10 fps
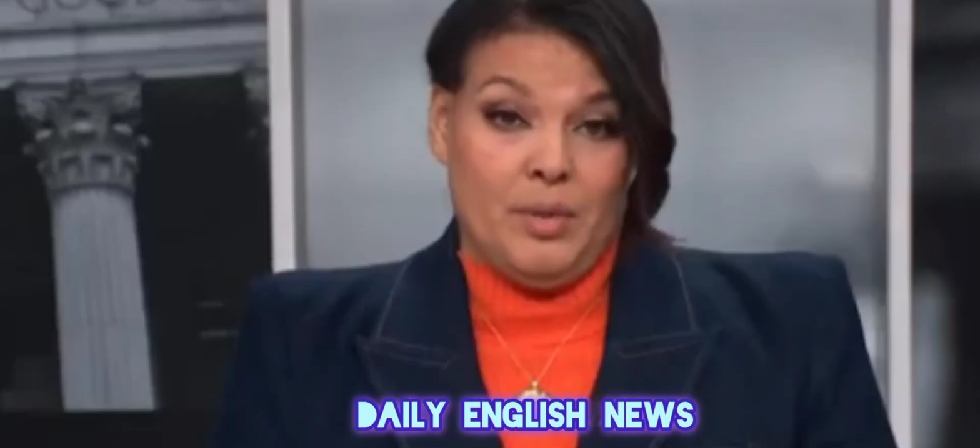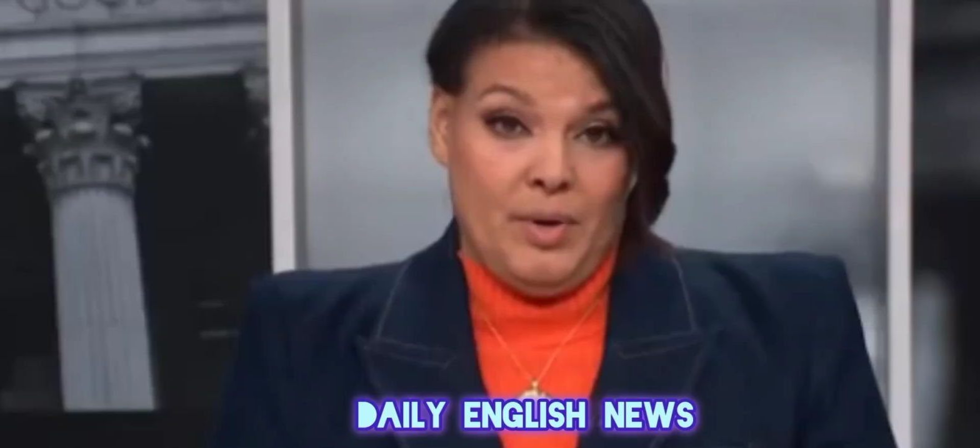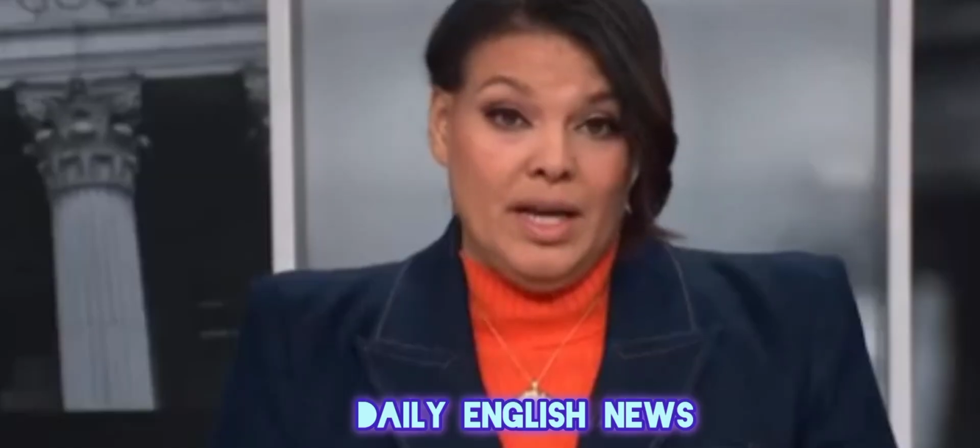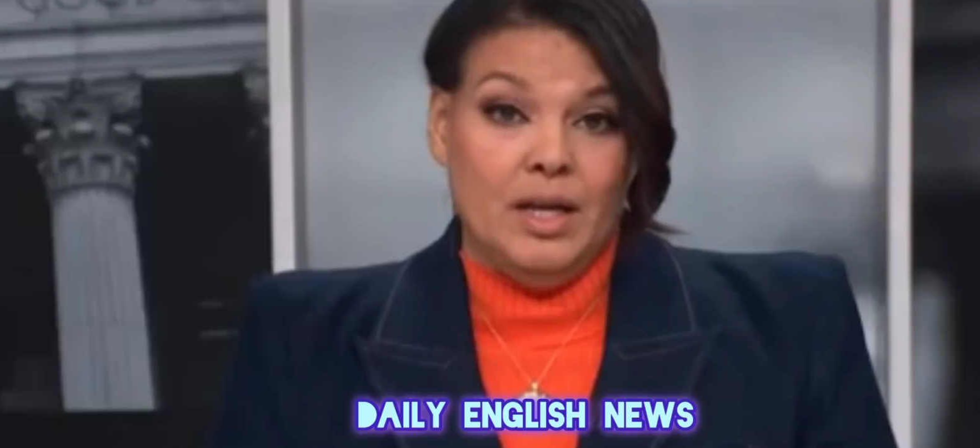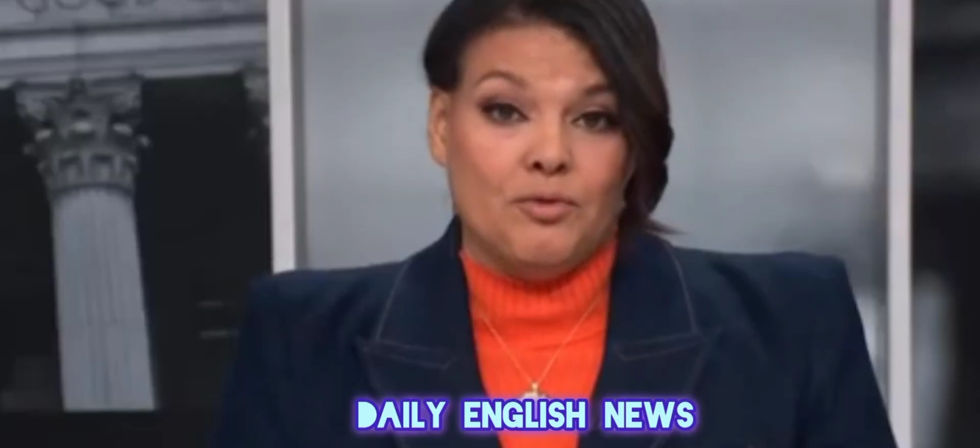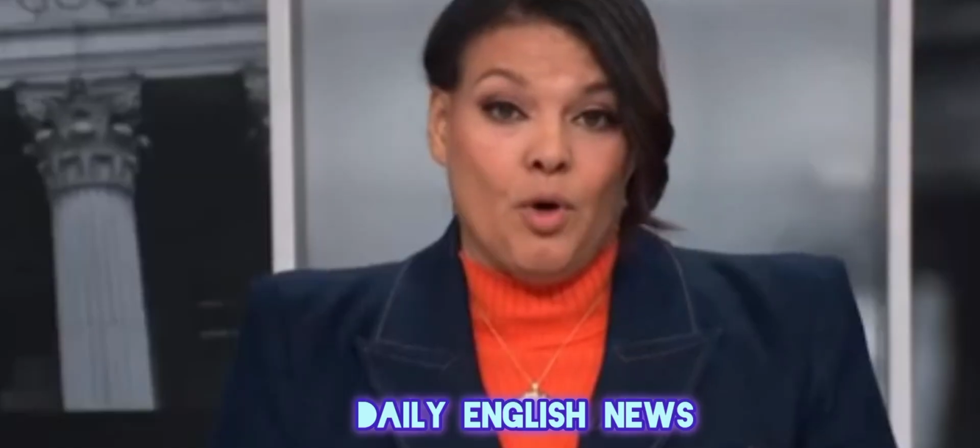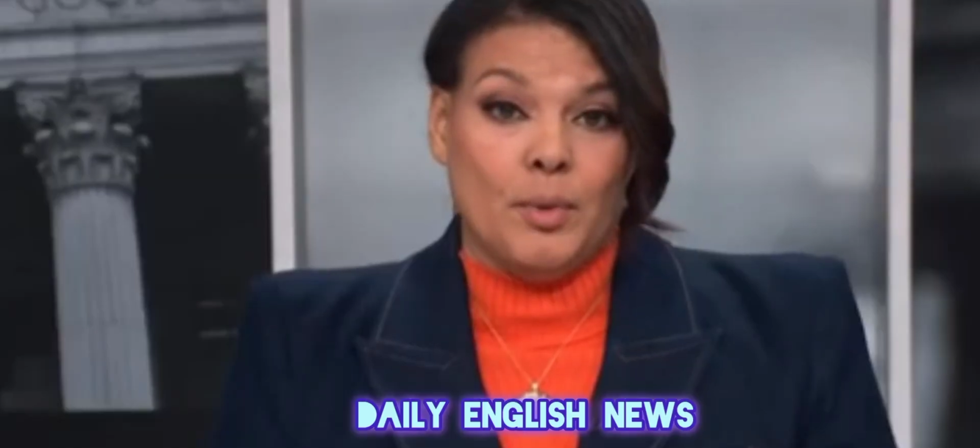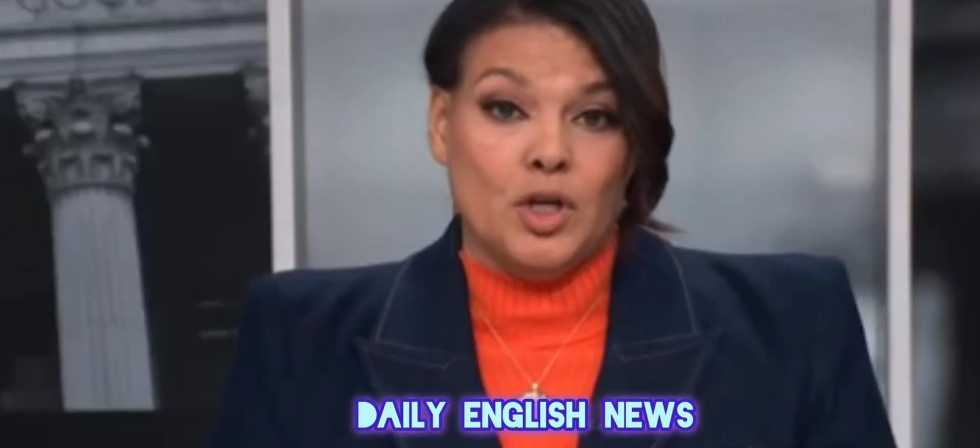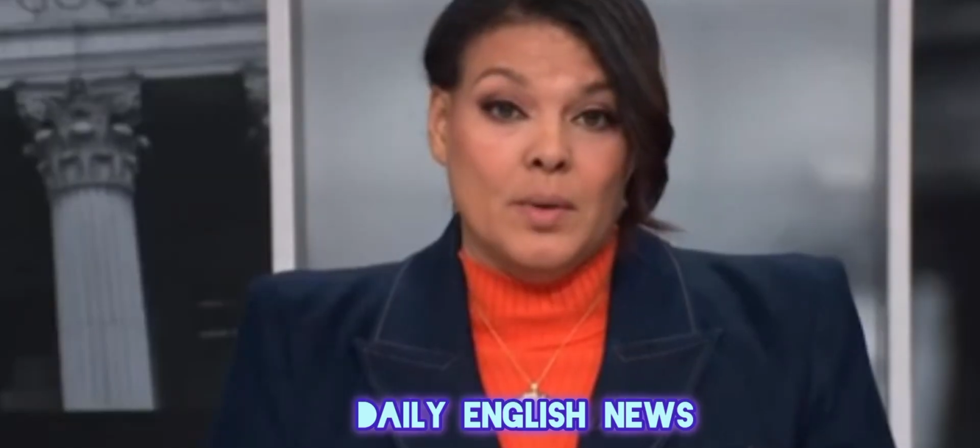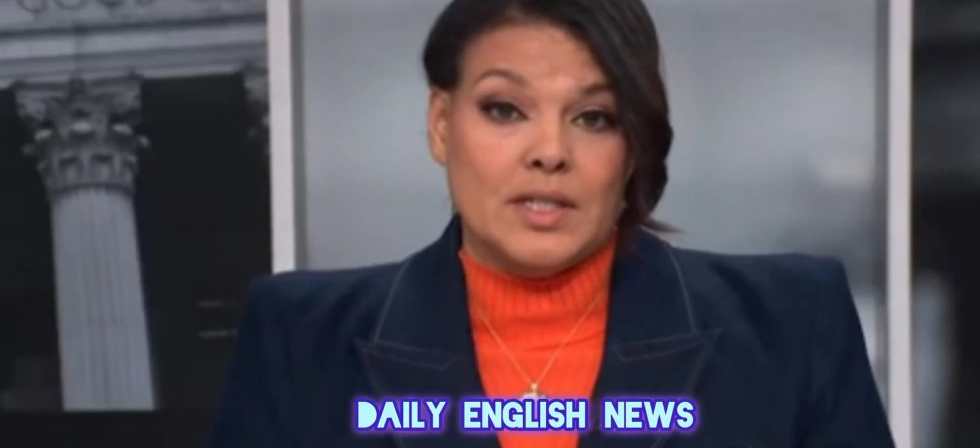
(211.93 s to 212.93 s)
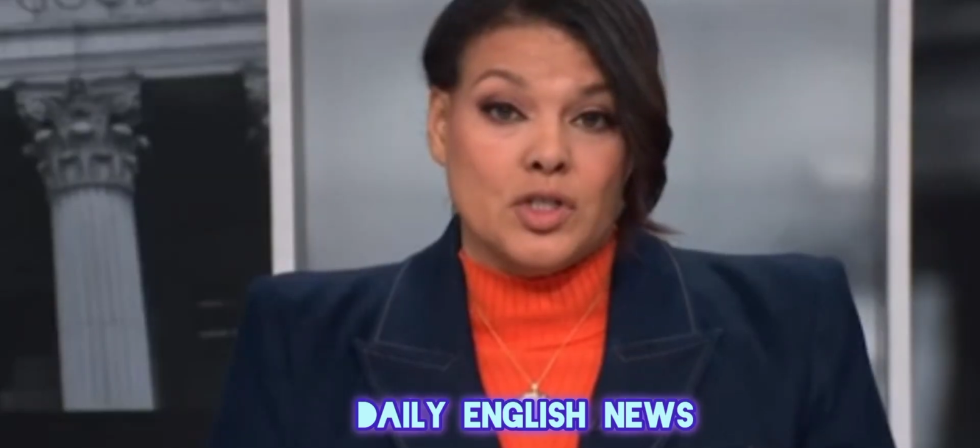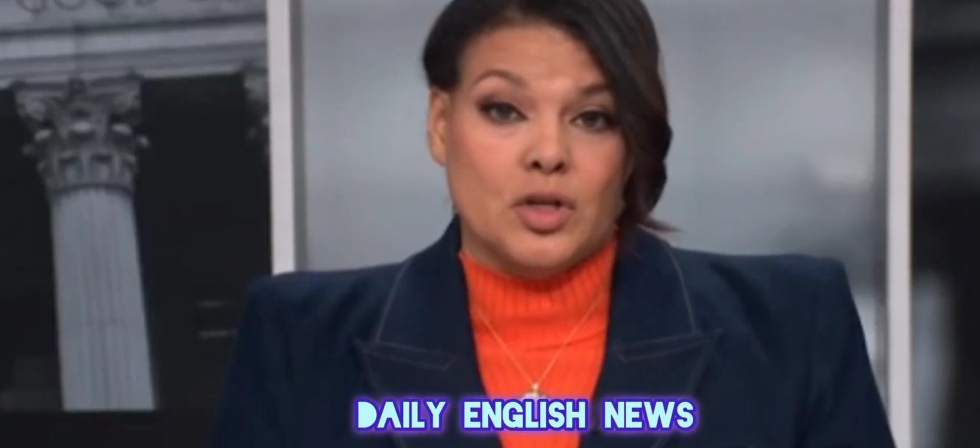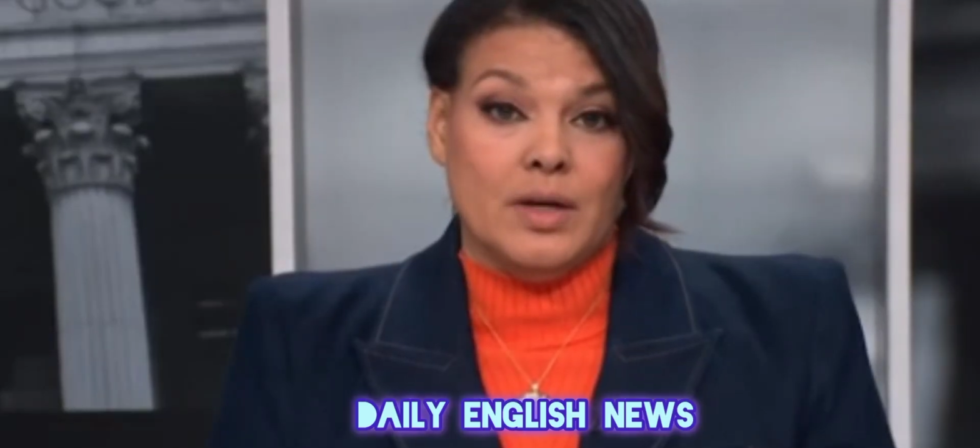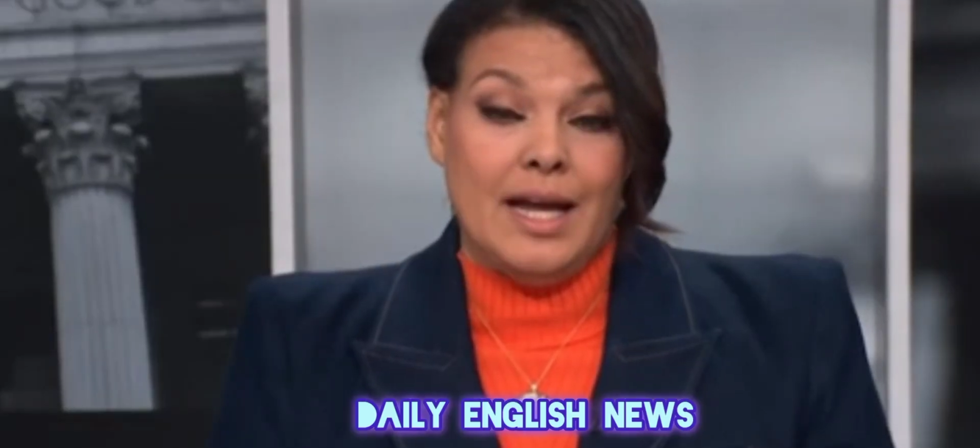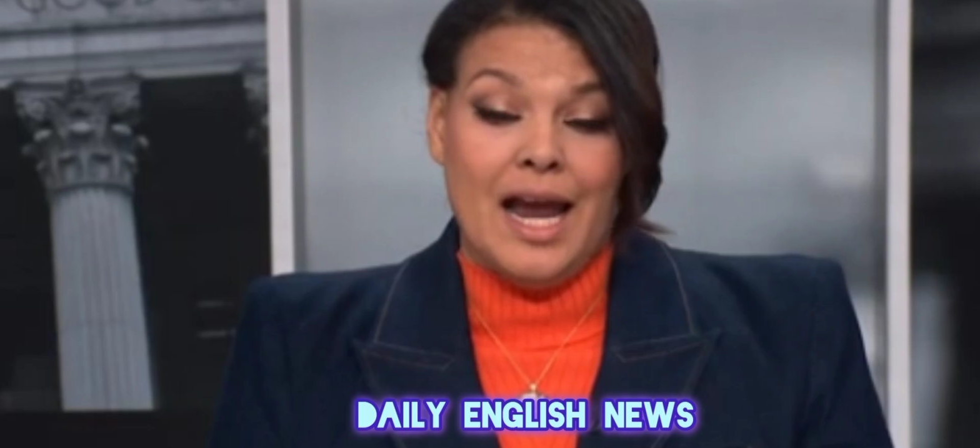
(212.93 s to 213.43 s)
to bring in former U.S.
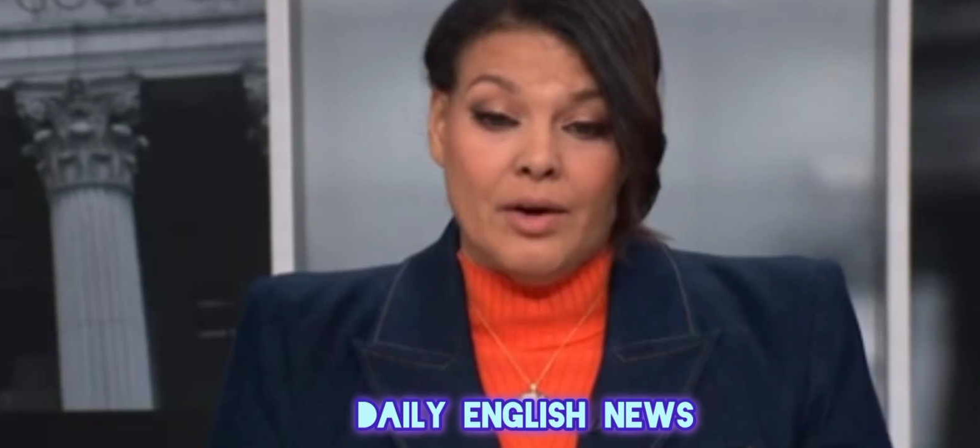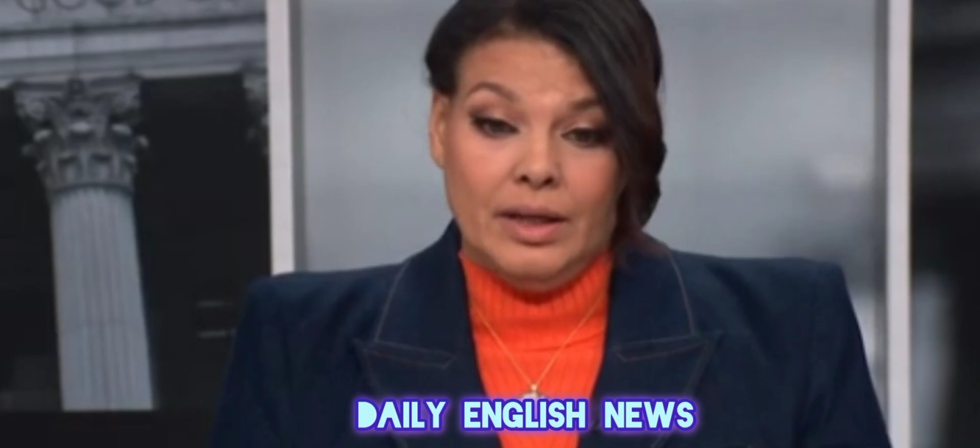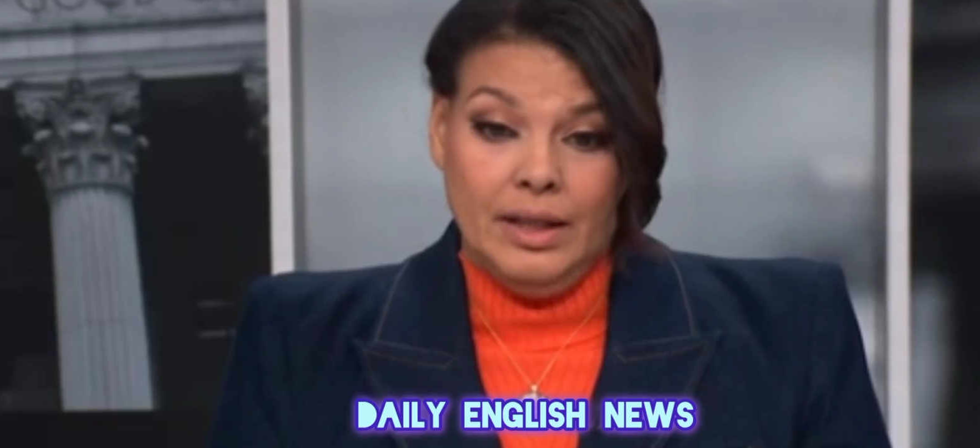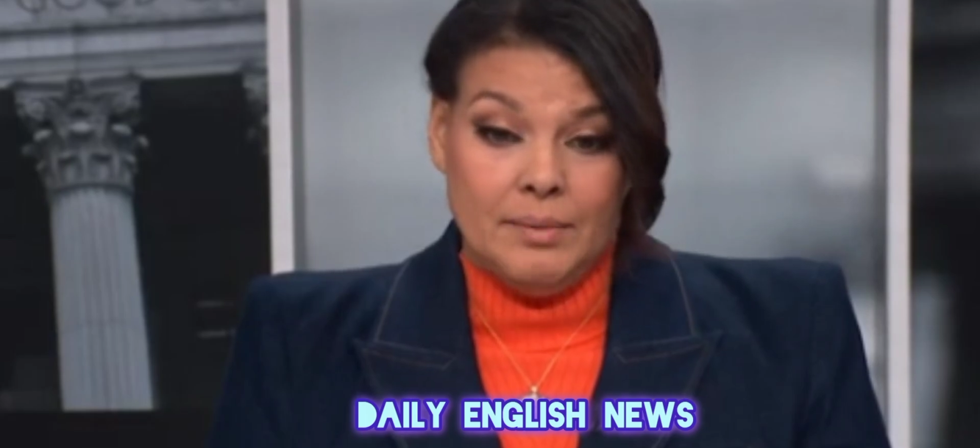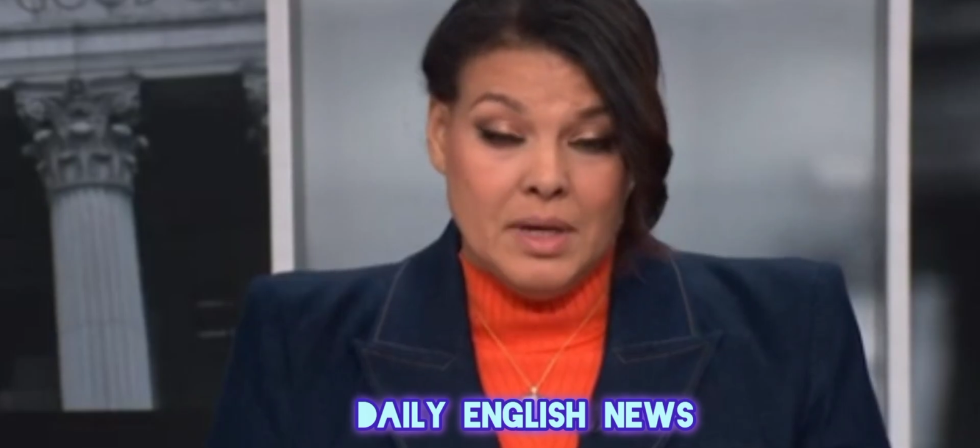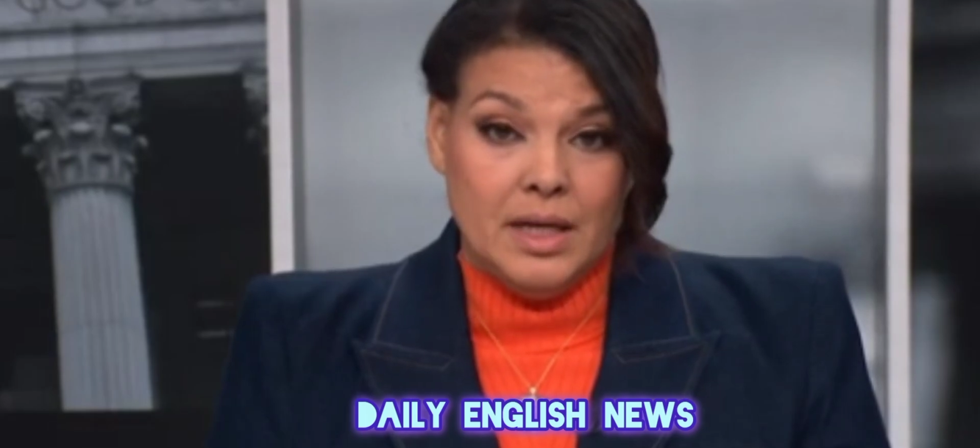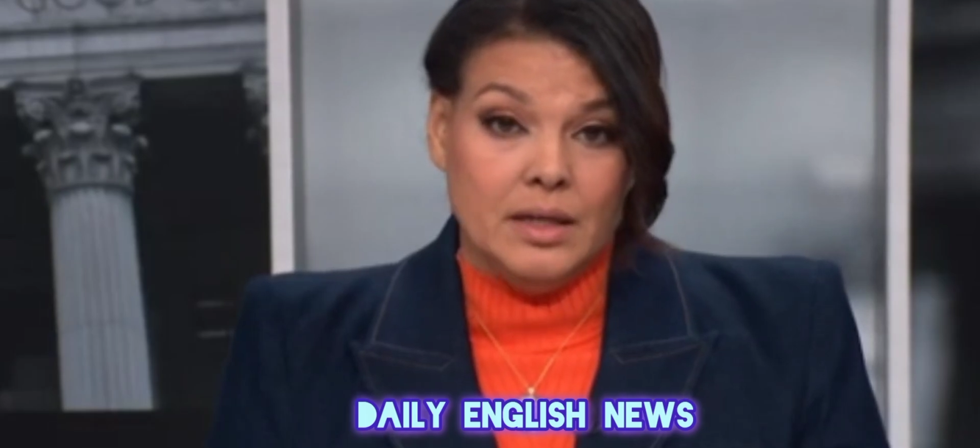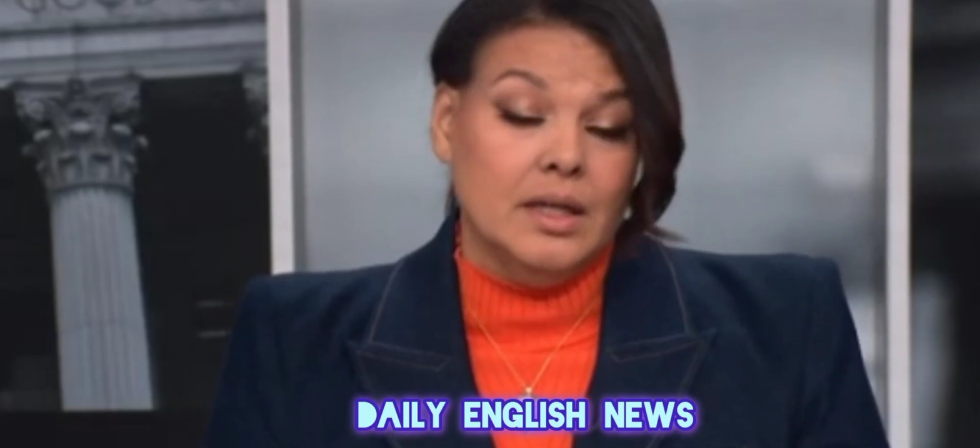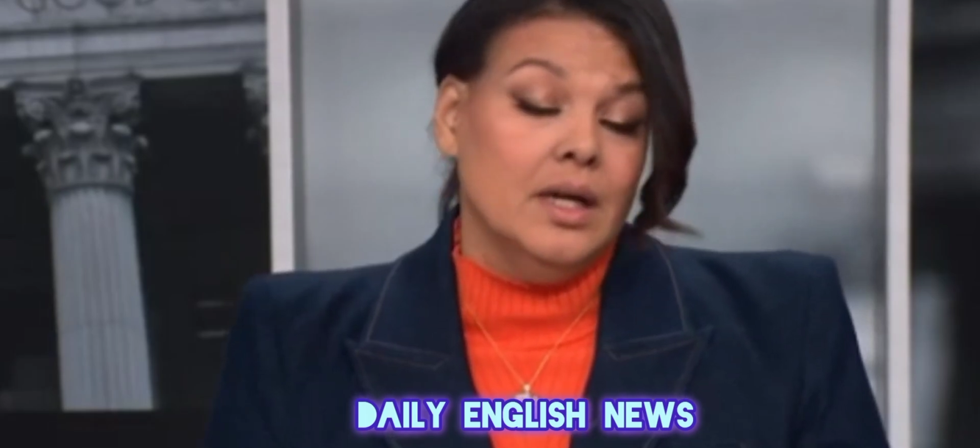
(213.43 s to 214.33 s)
Attorney Harry Litman